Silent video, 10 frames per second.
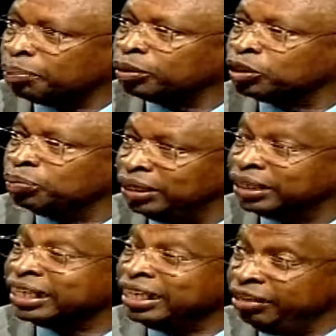
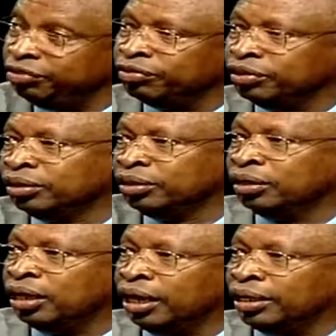possibility if
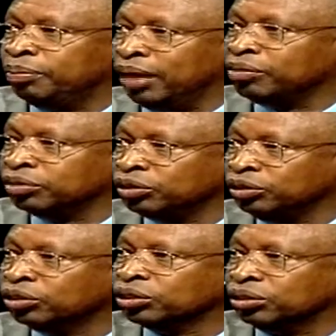the blood was
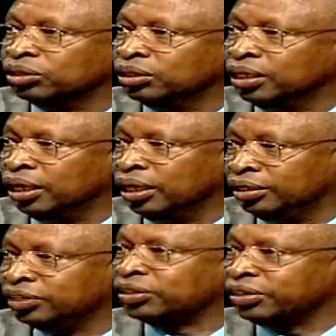not
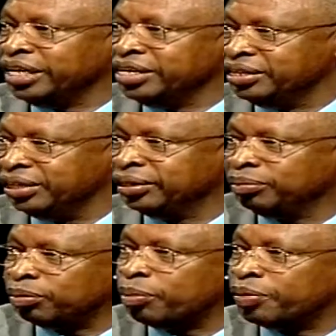screened
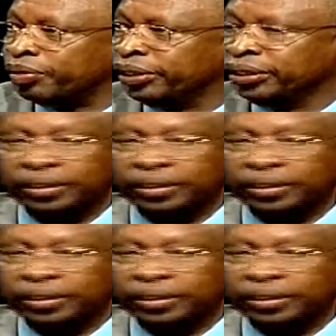properly.